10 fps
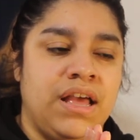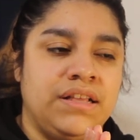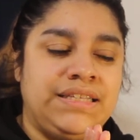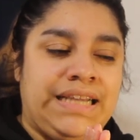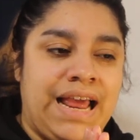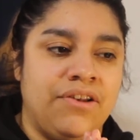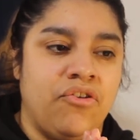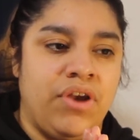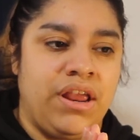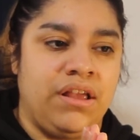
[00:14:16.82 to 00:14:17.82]

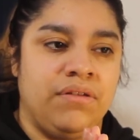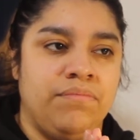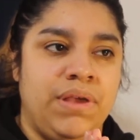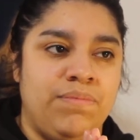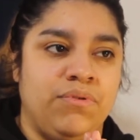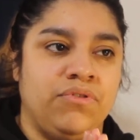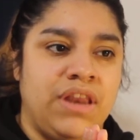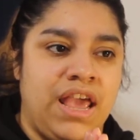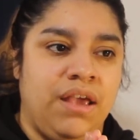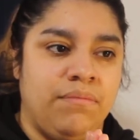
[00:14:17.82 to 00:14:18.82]
slandering people's
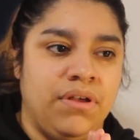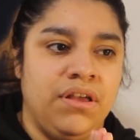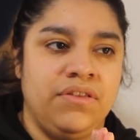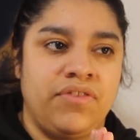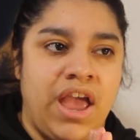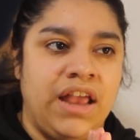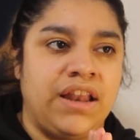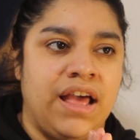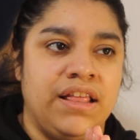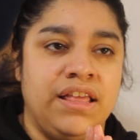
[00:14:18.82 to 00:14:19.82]
name, saying
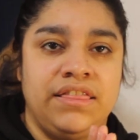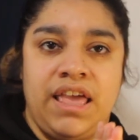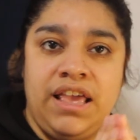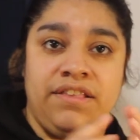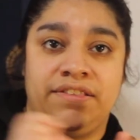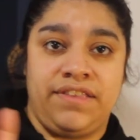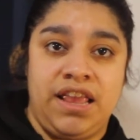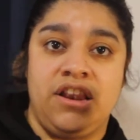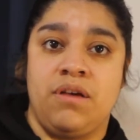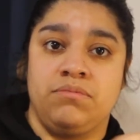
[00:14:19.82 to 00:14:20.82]
that they
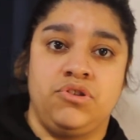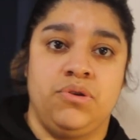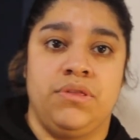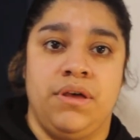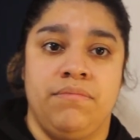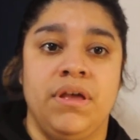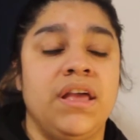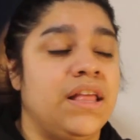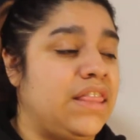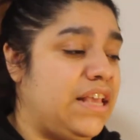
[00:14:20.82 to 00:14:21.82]
seen them do them,
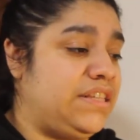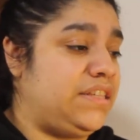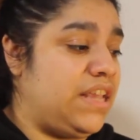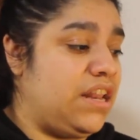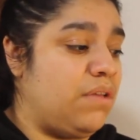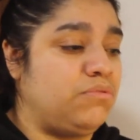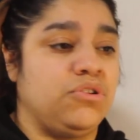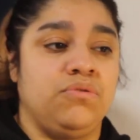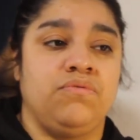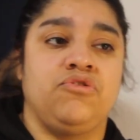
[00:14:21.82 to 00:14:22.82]
they seen them
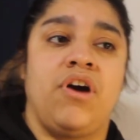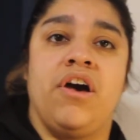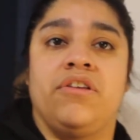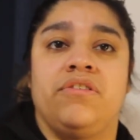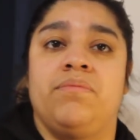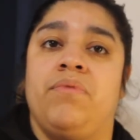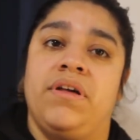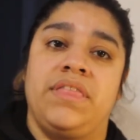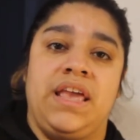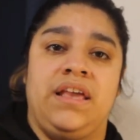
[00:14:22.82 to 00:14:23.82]
do drugs,
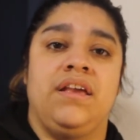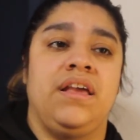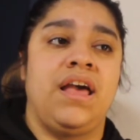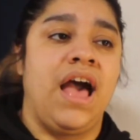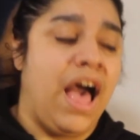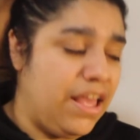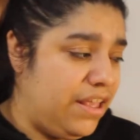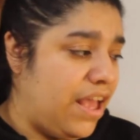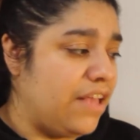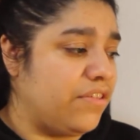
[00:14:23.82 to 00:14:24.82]
but they ha
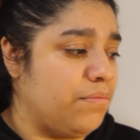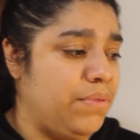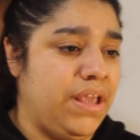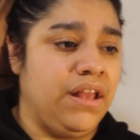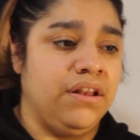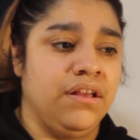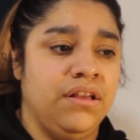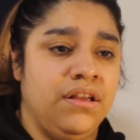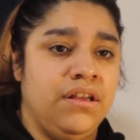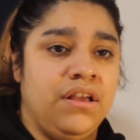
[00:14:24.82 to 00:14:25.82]
it hasn't been
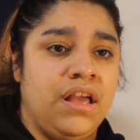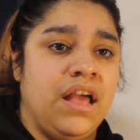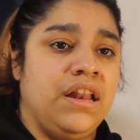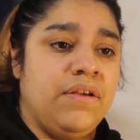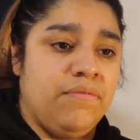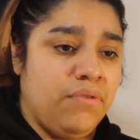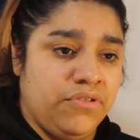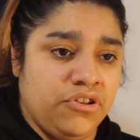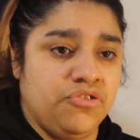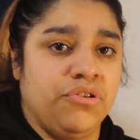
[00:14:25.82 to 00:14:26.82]
and it
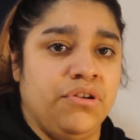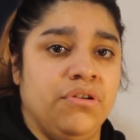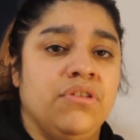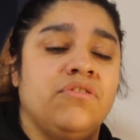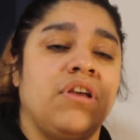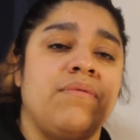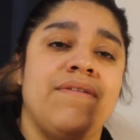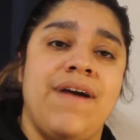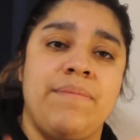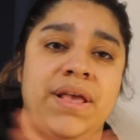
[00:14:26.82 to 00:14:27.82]
wasn't true. So
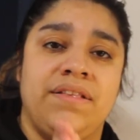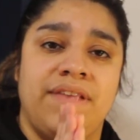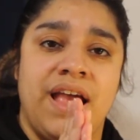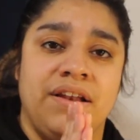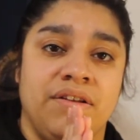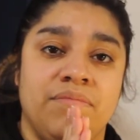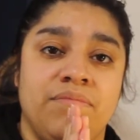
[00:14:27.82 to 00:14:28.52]
with that being said,